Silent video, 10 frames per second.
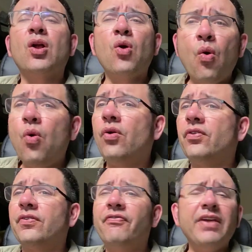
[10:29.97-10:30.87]

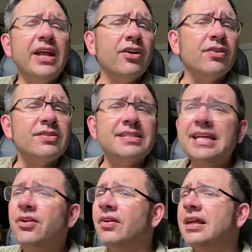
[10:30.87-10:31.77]
Goals, fears,
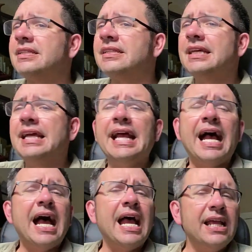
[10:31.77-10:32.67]
secrets,
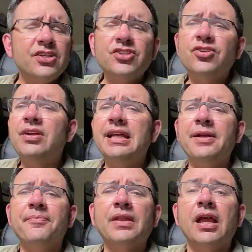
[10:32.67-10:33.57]

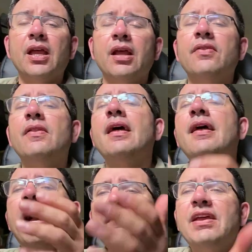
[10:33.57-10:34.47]
history.
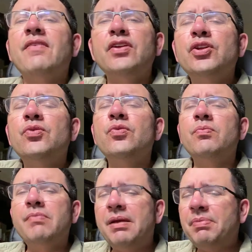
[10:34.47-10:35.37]
I've given
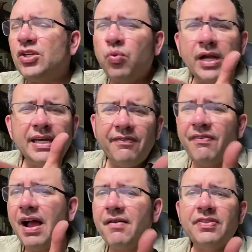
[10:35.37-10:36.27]
you maybe
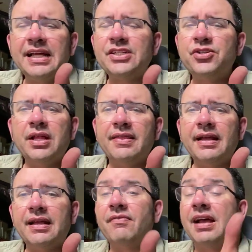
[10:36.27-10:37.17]
25 things you can
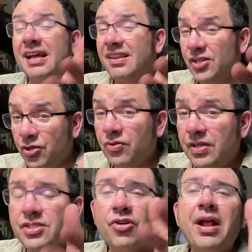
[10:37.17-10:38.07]
think of. The truth
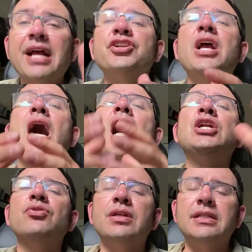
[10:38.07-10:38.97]
is, there are actually
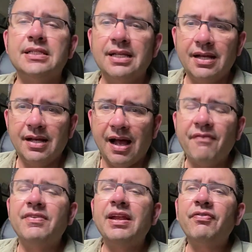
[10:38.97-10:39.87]
hundreds
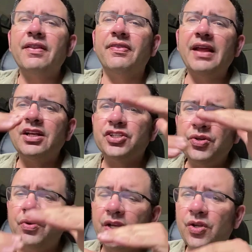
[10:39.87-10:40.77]
of different things
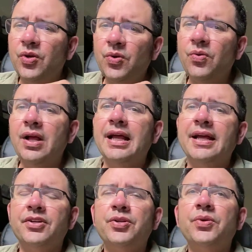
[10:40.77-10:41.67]
you can do
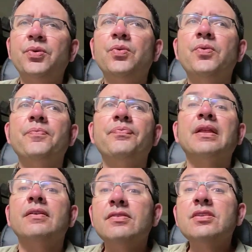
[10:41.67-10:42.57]
to
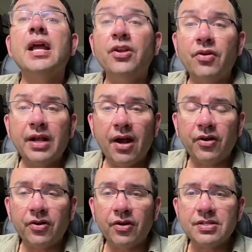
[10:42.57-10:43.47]
design your
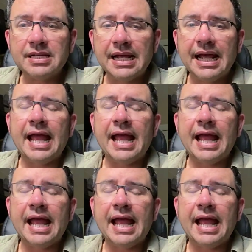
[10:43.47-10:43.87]
characters.